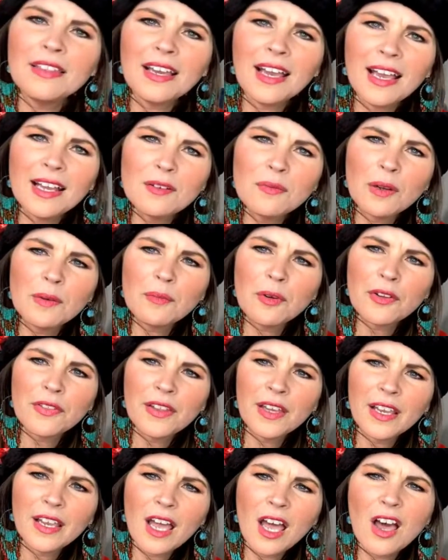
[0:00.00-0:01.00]
think I had one more
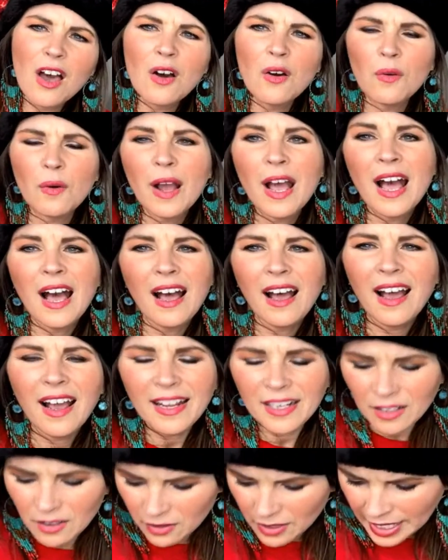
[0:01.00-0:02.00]
thing. Oh, I
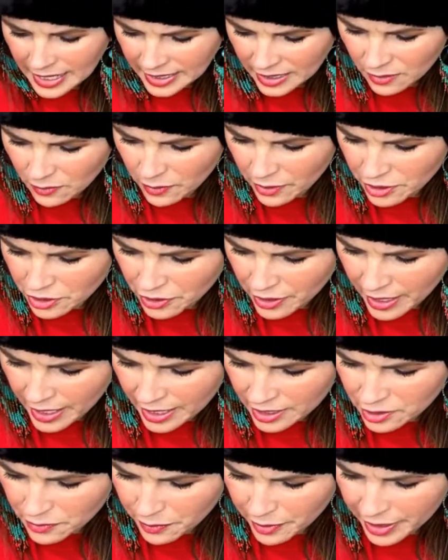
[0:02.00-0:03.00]
don't. I didn't want your
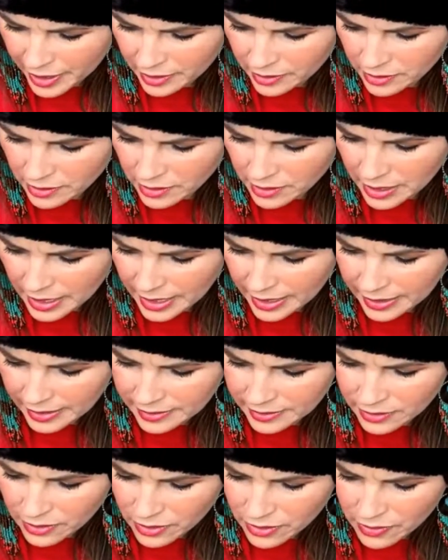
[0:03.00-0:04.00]
hash browns thingy,
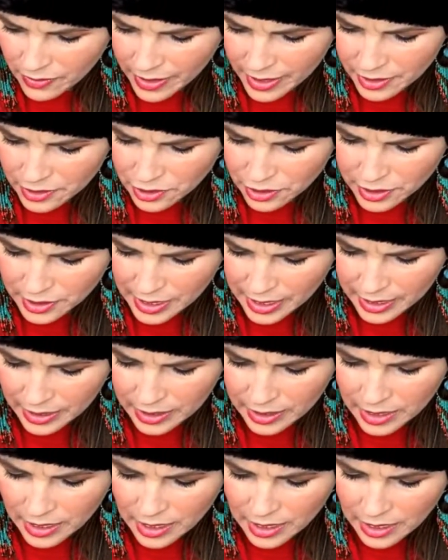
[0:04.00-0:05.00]
so oh, I, I just made
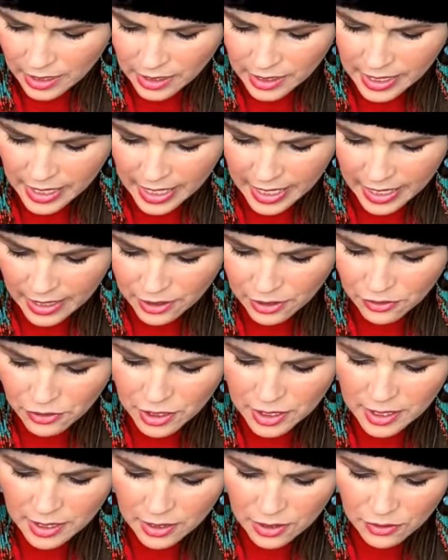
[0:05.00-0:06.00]
had, French fries. Yeah, you
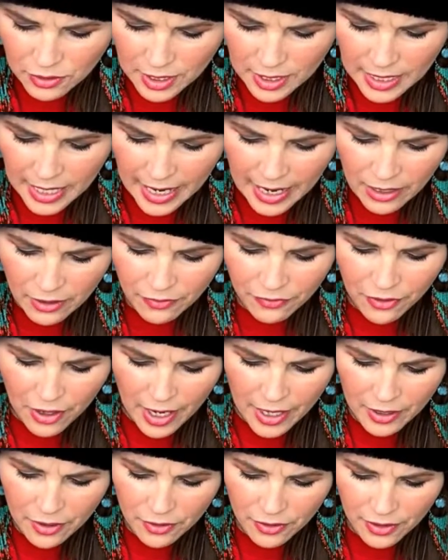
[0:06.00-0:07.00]
just you did the air
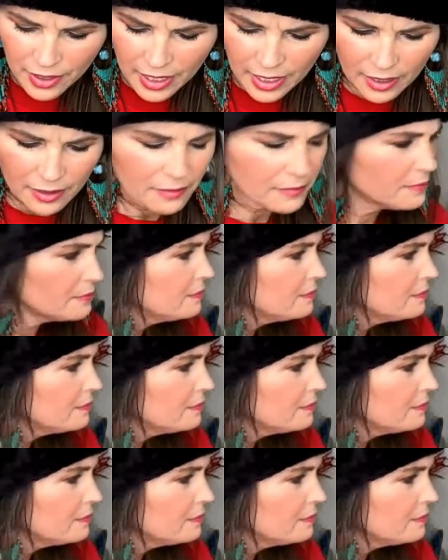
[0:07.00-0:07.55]
fryer thing